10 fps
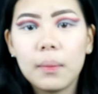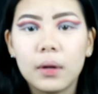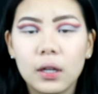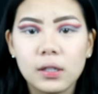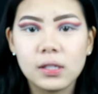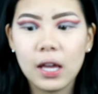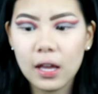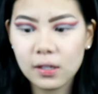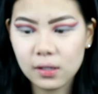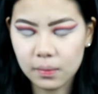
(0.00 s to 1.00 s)
I'm gonna
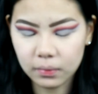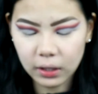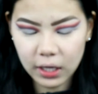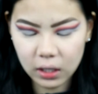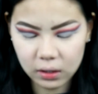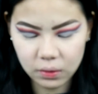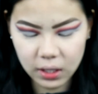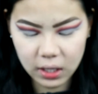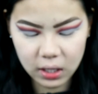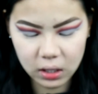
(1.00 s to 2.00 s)
take some
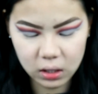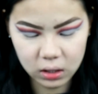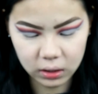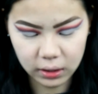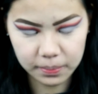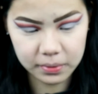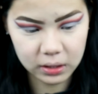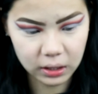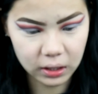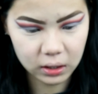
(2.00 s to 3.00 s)
liquid
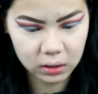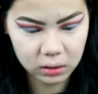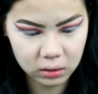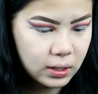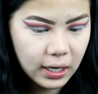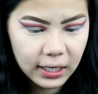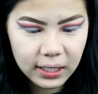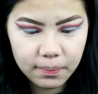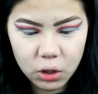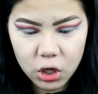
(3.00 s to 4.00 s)
lipstick,
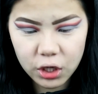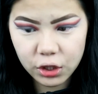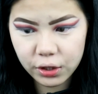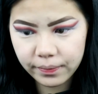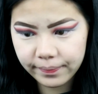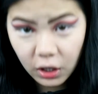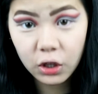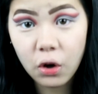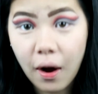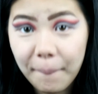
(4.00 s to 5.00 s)
tiny brush.
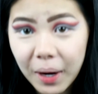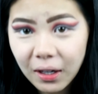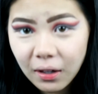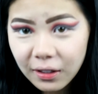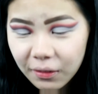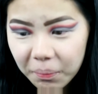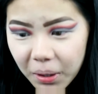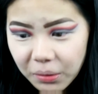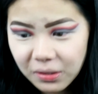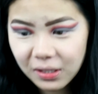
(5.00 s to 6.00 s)
Yo, I might not even
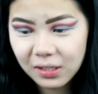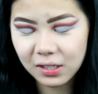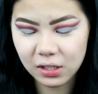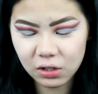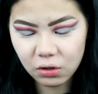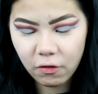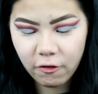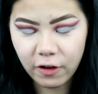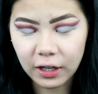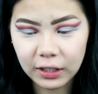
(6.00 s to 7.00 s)
post this. This is so
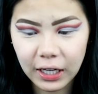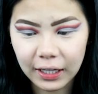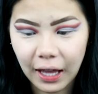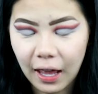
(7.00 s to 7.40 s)
fugly, I